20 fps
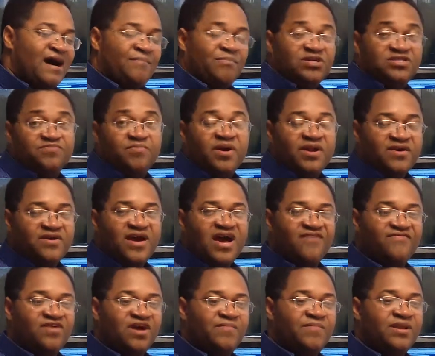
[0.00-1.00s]
how much money you
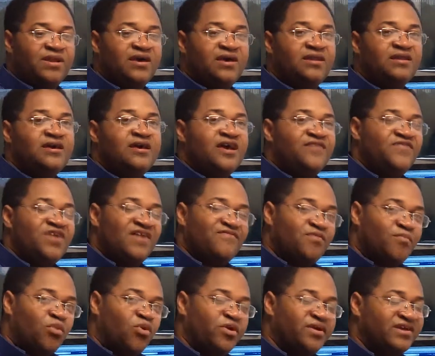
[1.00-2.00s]
have coming in. If you
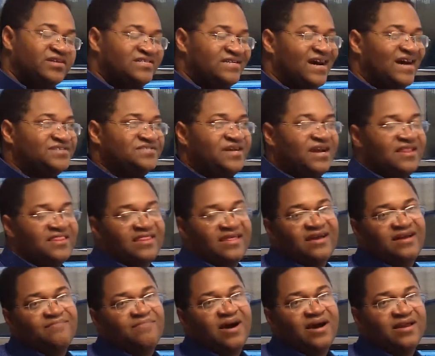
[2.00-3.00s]
have a mortgage, guys, you got to
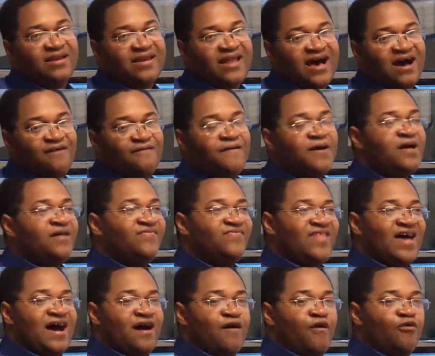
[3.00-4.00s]
think about it. Now
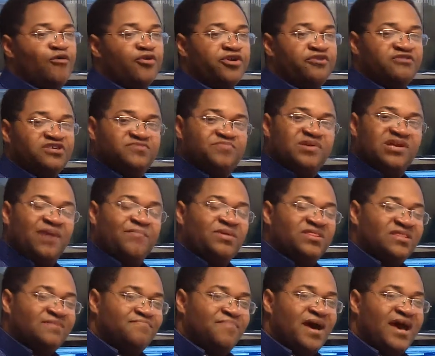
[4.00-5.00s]
that owner is
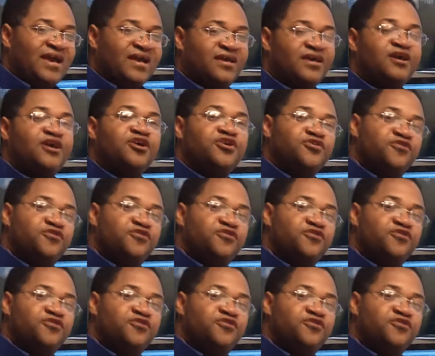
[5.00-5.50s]
becoming the bank.